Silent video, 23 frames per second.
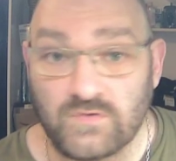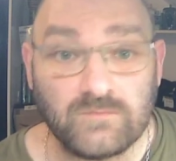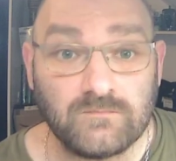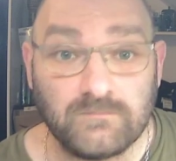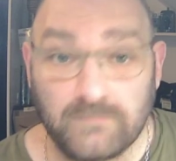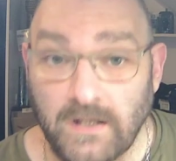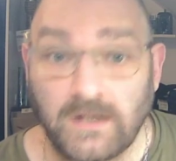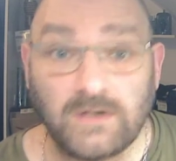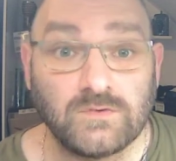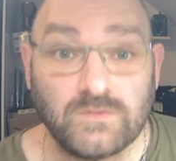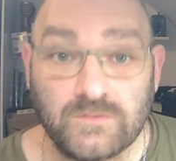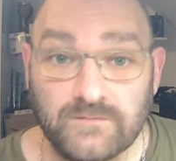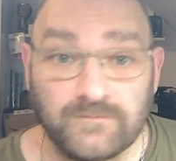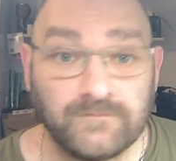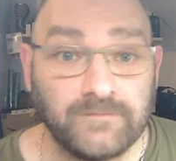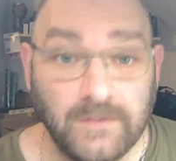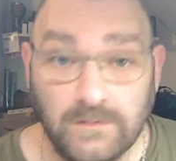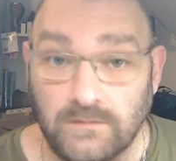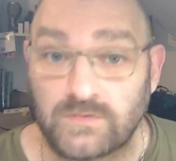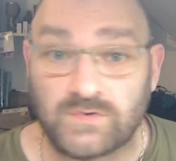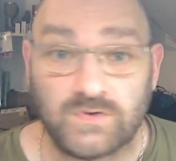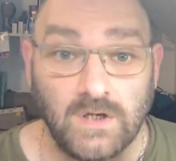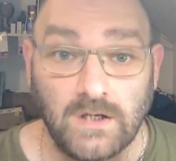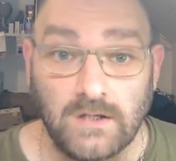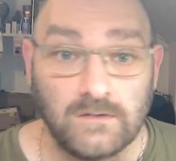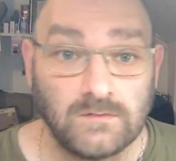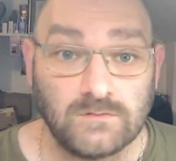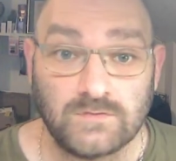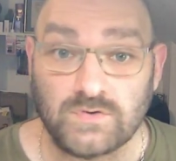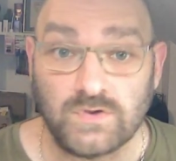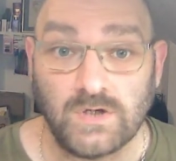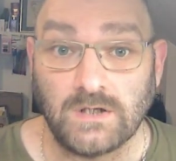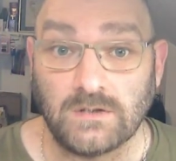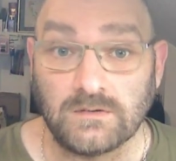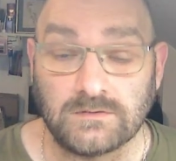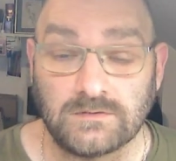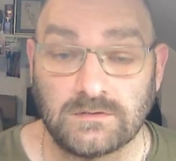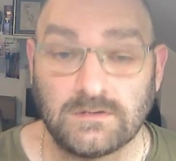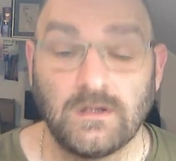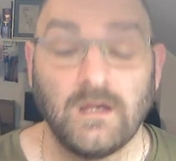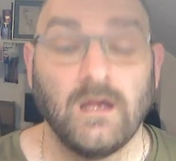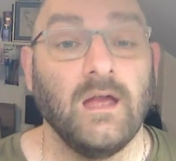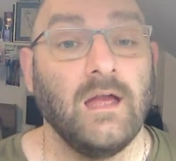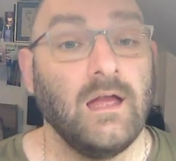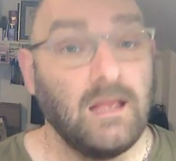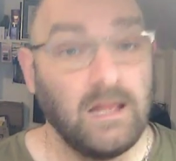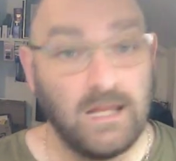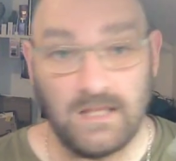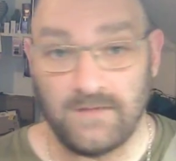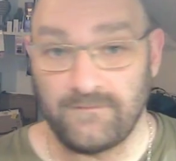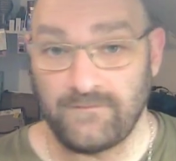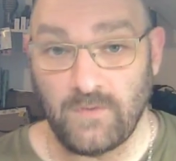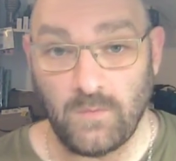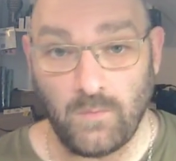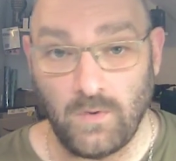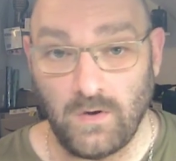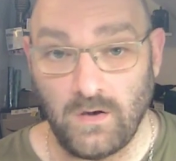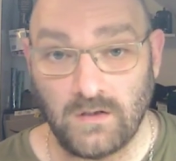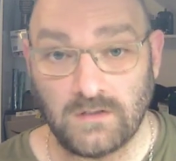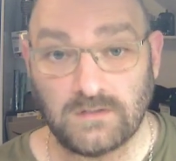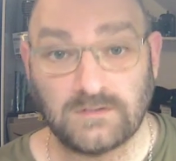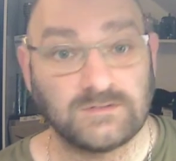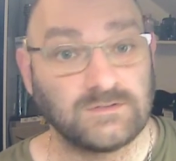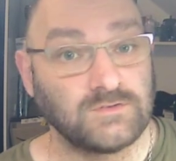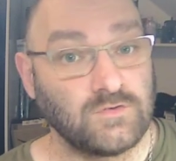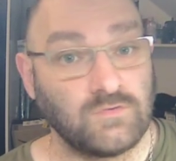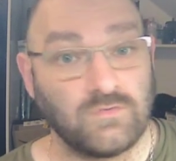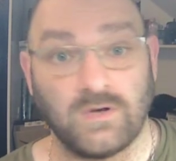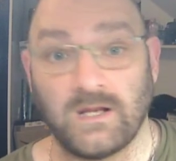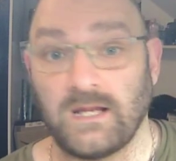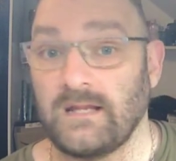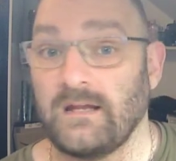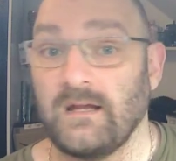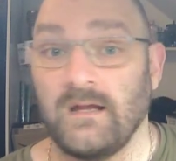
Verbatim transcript: medical field trial, trials. If it works, great.